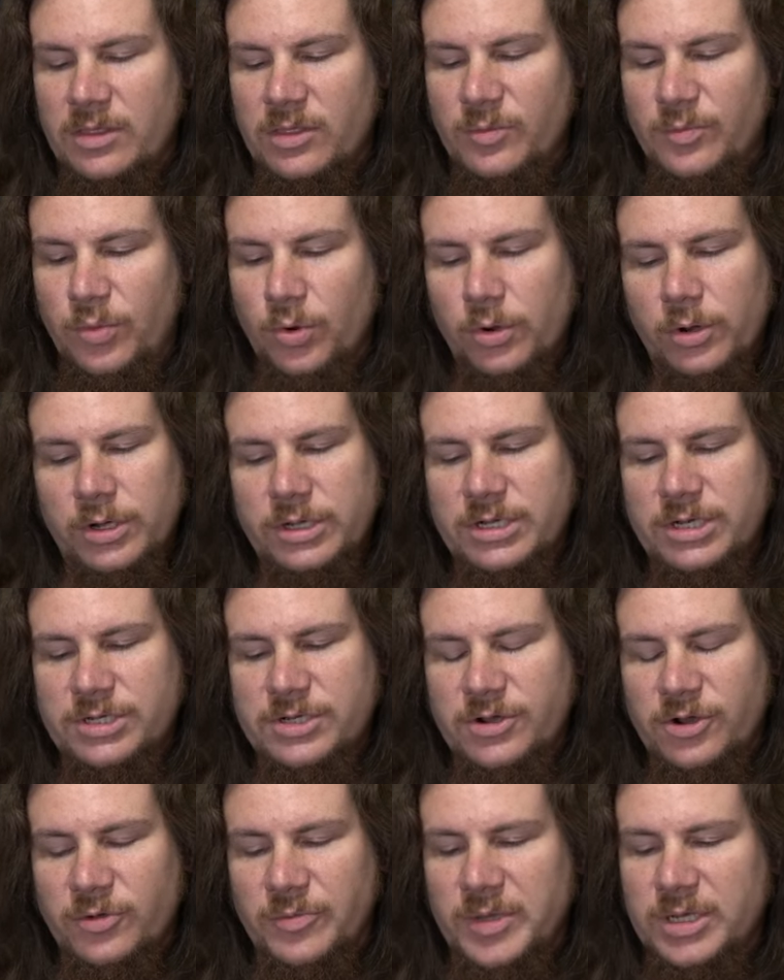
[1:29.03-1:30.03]
the board
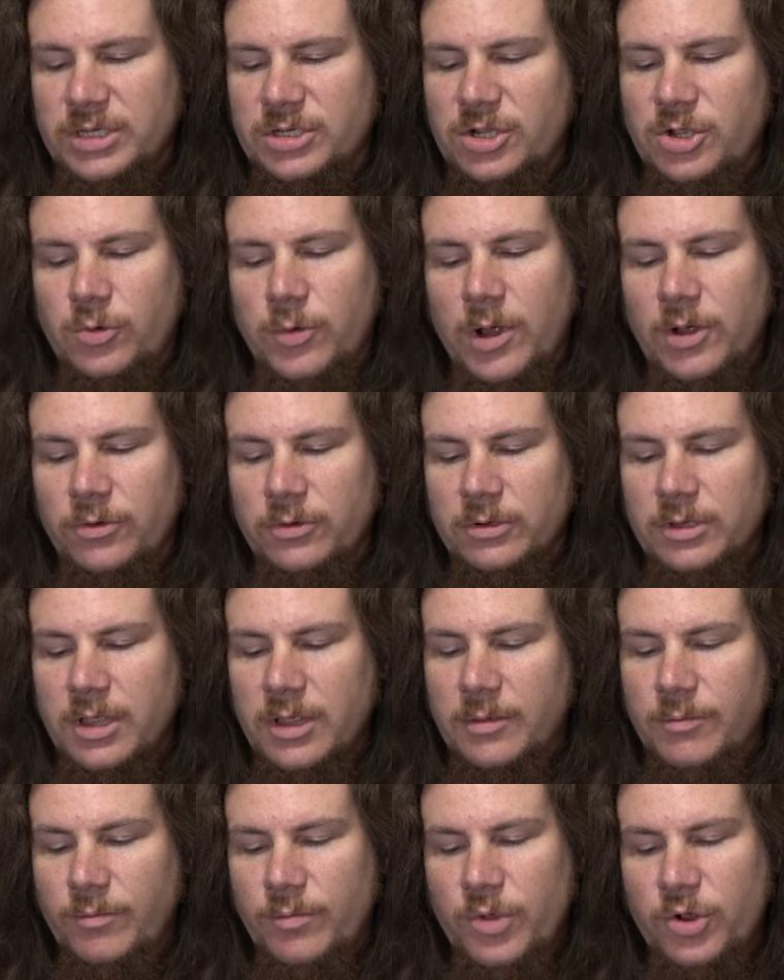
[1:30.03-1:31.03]
determined, quote,
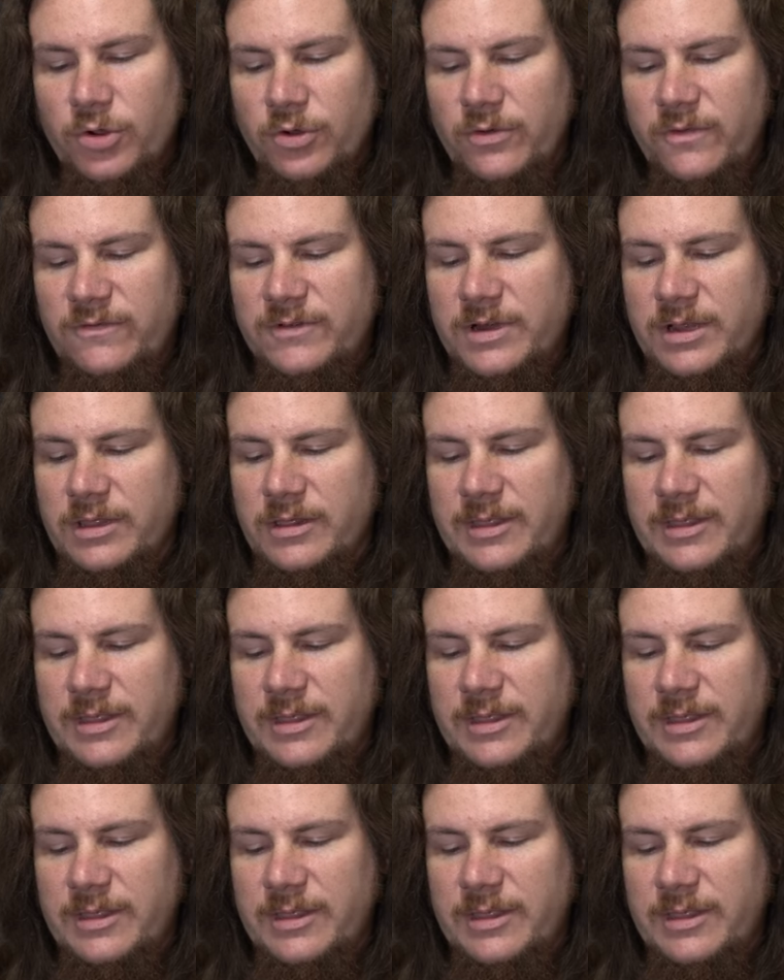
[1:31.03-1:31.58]
moved